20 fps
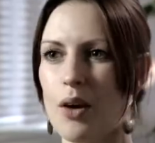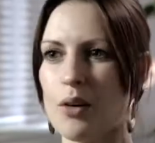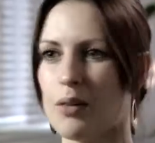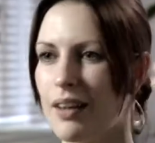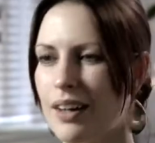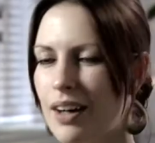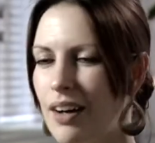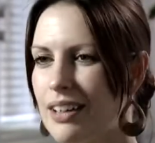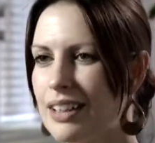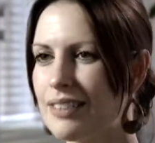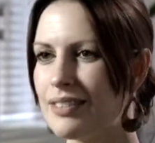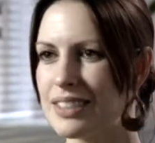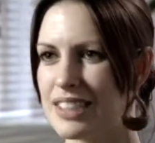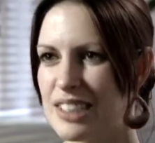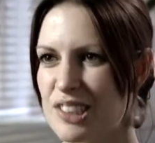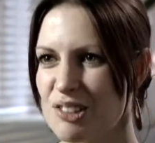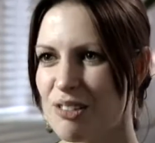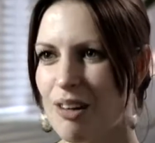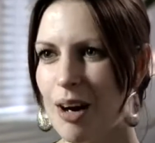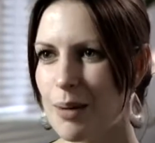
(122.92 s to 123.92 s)
oh, I can't even
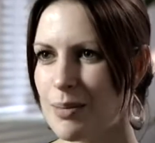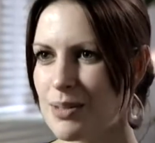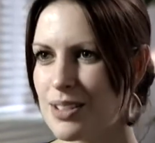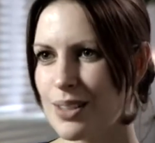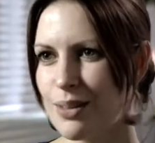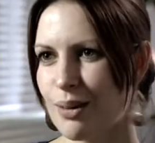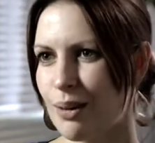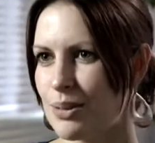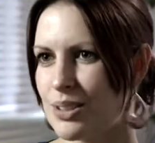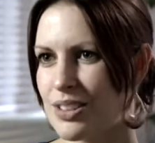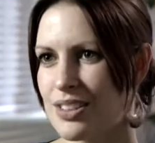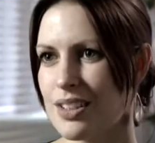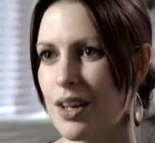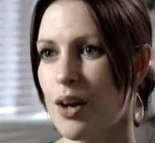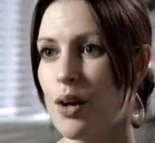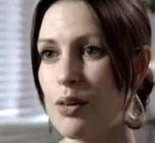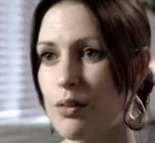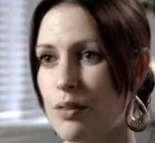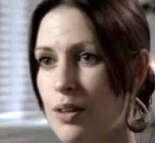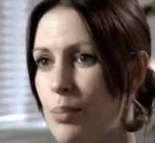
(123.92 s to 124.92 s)
describe to you, I was just
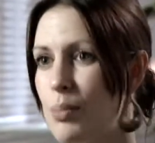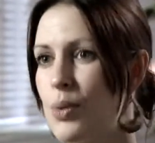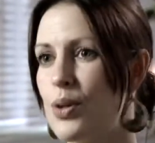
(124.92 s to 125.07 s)
over the